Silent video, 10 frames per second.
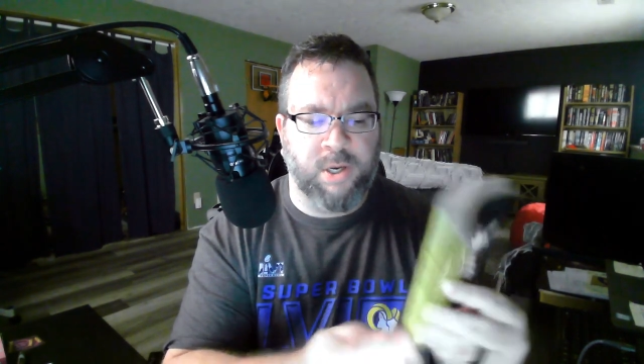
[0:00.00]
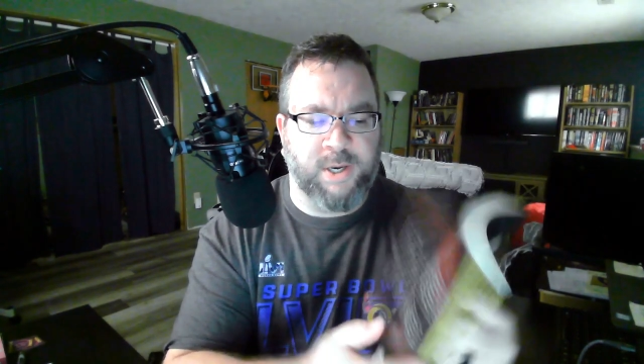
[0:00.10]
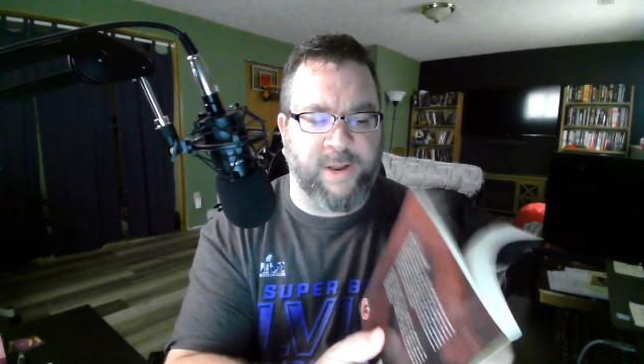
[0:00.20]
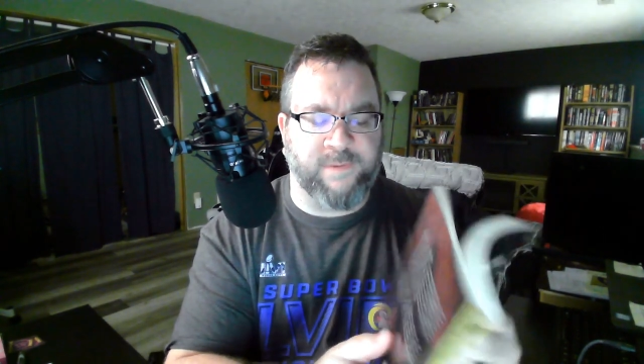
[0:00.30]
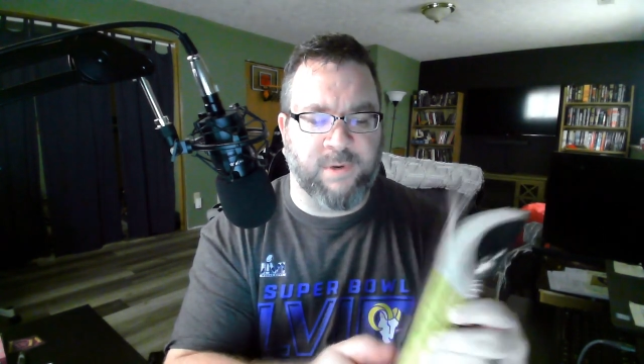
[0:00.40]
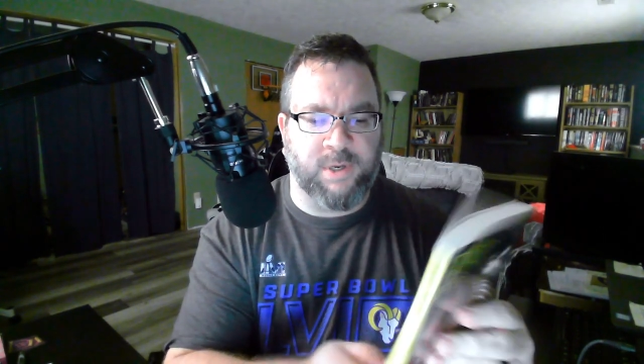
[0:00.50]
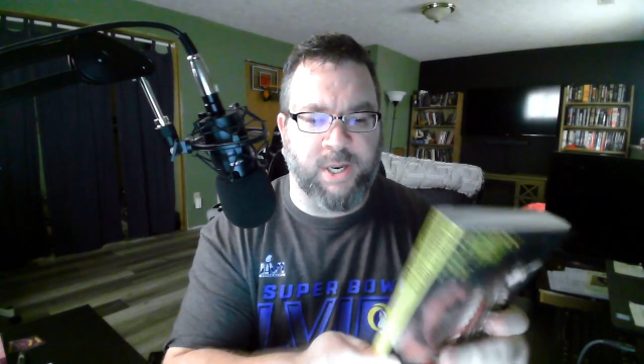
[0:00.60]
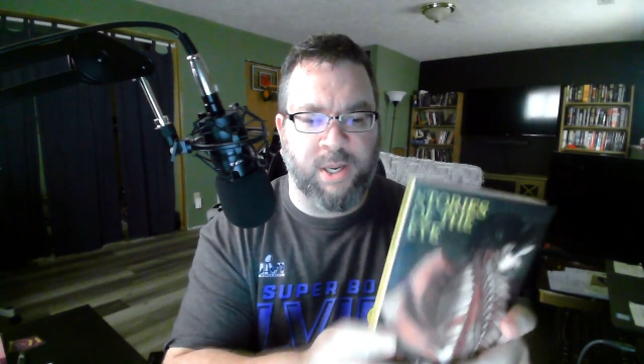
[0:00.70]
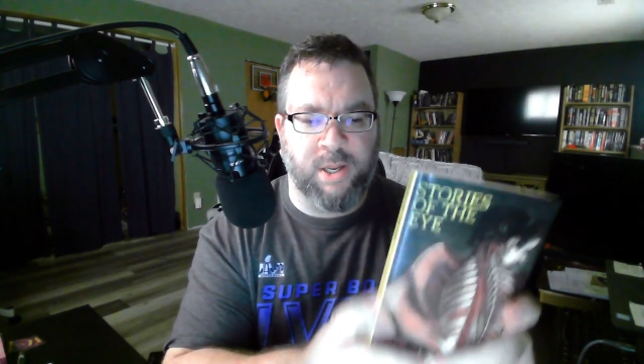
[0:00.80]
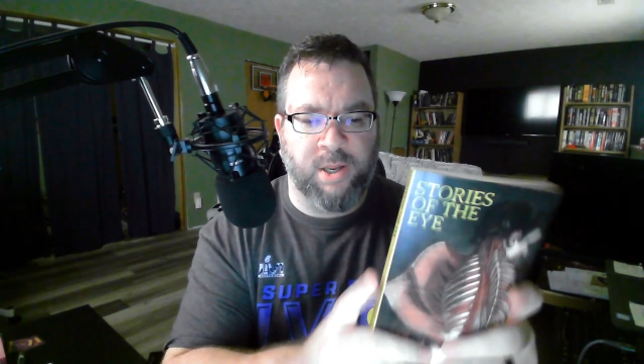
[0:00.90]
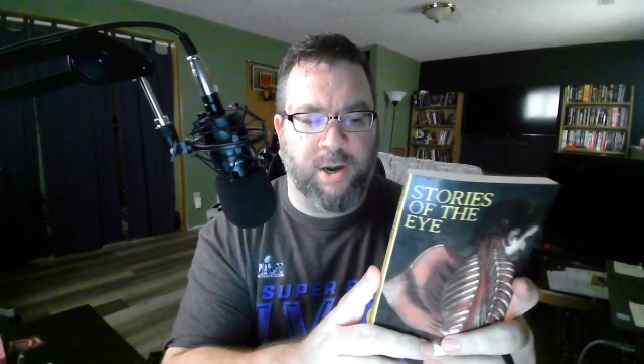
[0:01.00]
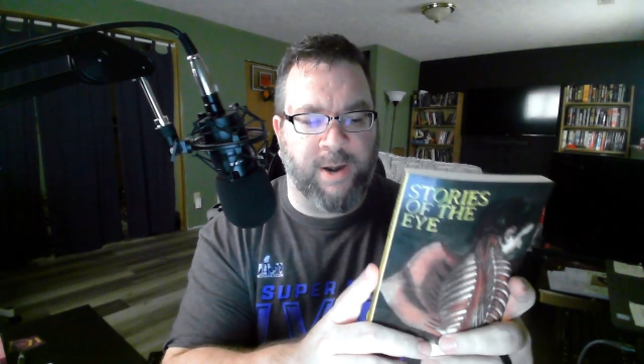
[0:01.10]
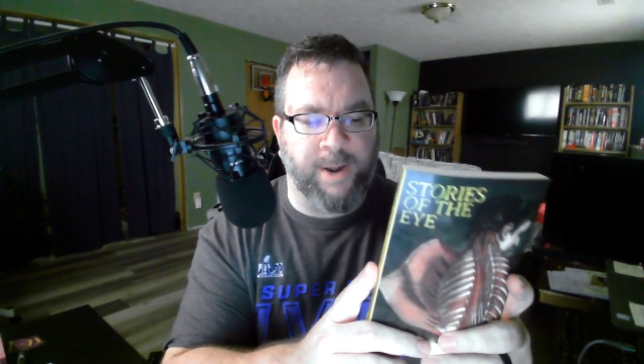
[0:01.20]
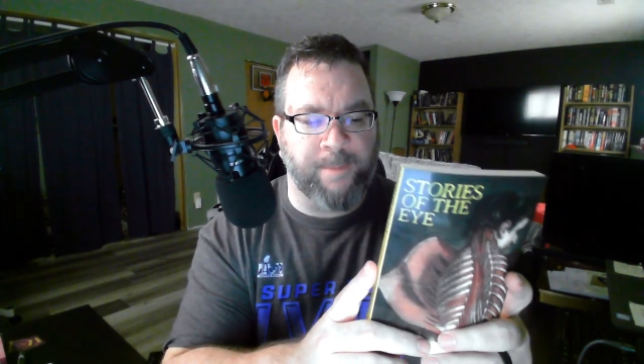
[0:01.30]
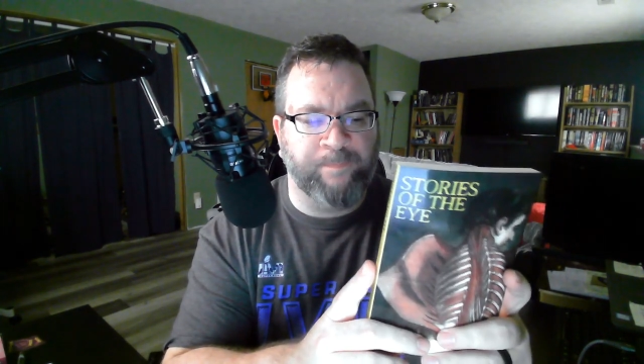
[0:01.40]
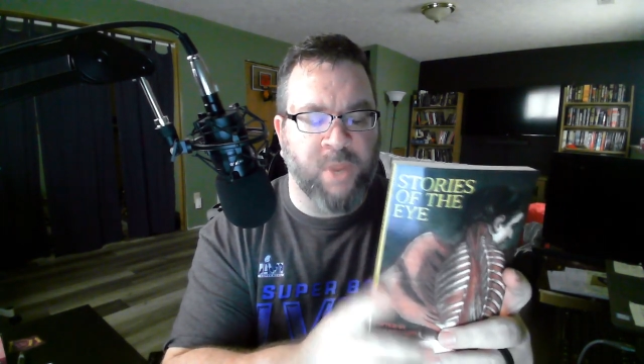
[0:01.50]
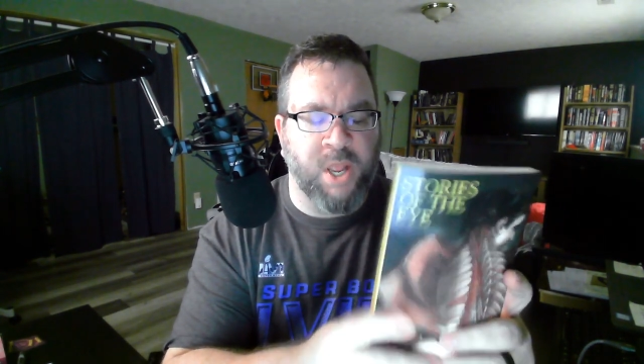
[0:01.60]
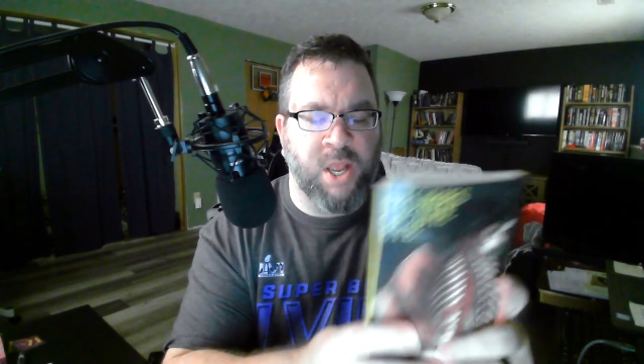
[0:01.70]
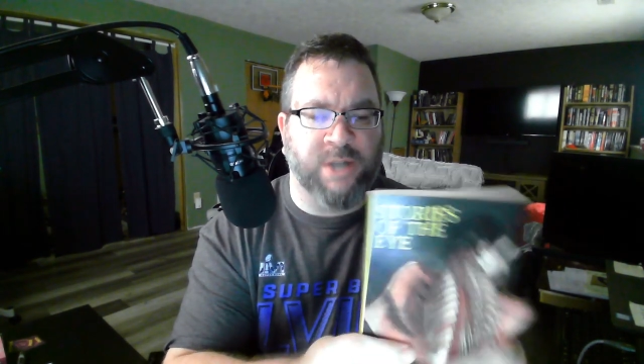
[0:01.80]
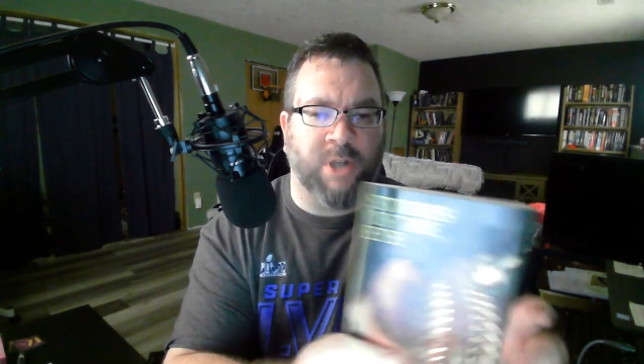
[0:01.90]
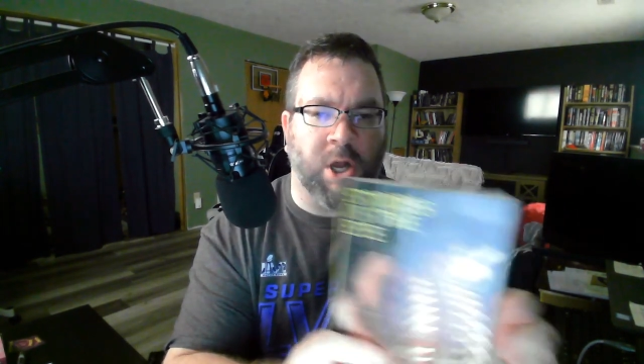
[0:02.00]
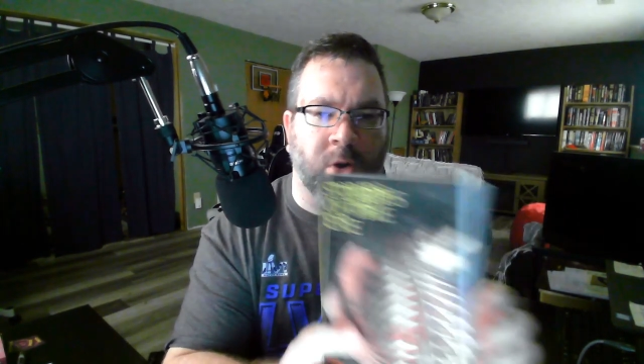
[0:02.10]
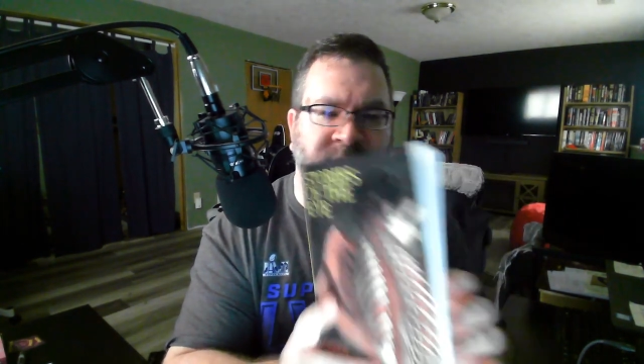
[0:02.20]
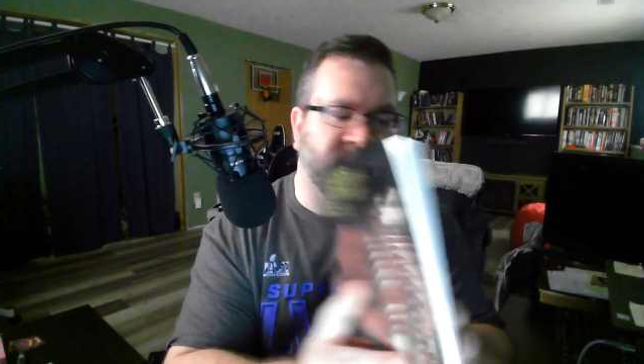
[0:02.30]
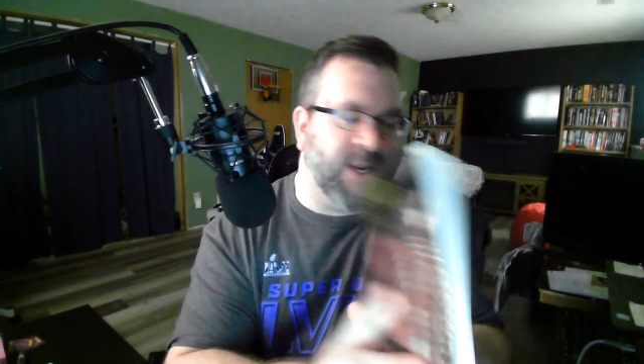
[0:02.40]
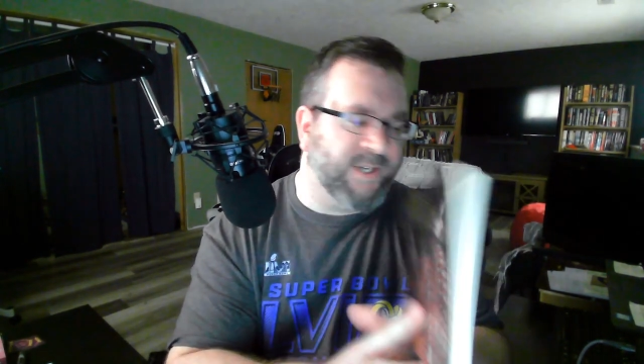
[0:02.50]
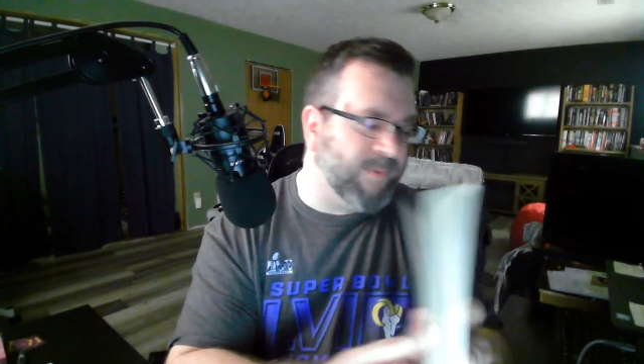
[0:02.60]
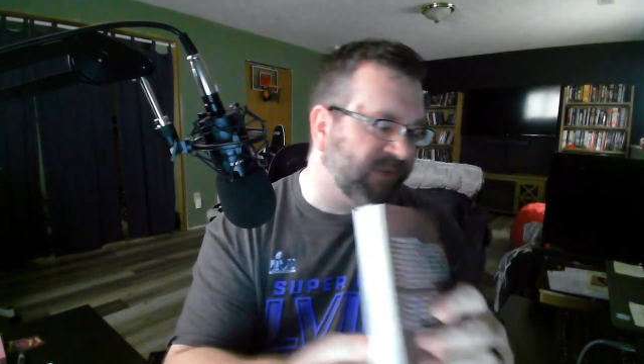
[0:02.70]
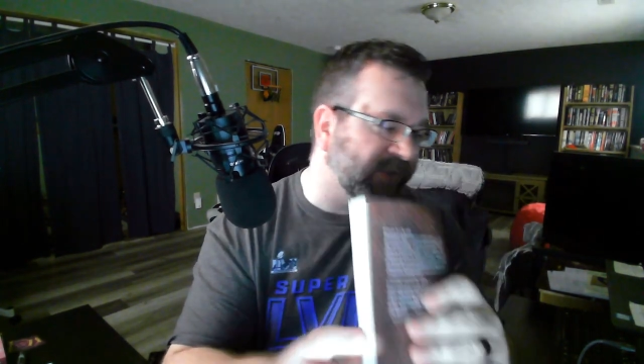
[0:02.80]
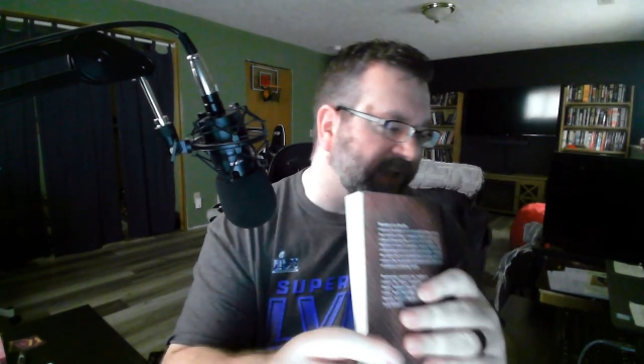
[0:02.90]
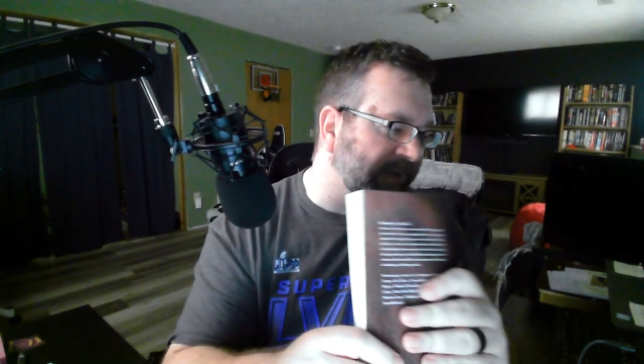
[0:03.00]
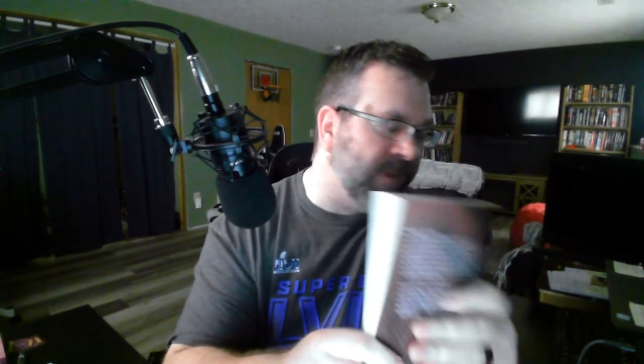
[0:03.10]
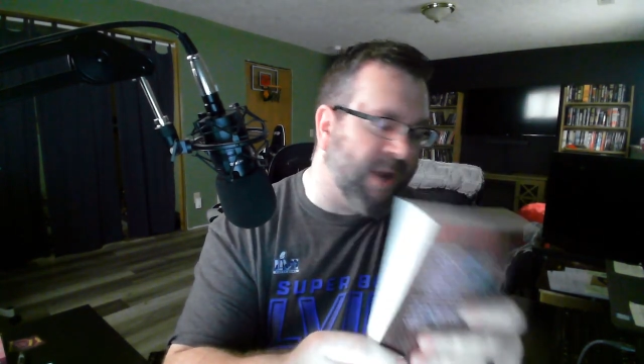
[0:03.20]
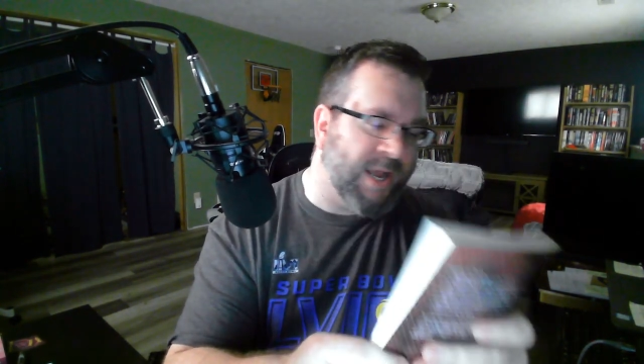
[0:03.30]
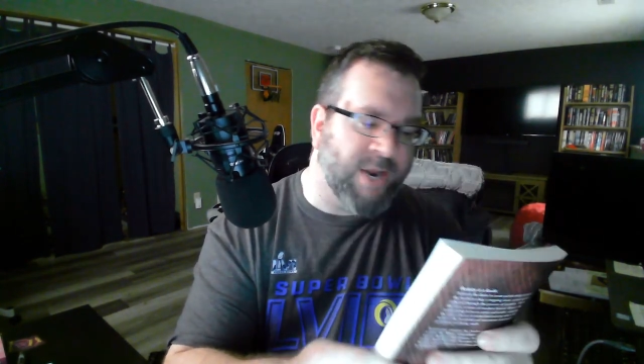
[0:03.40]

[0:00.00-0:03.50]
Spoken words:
Definitely. All right. As always, thanks so much for stopping by.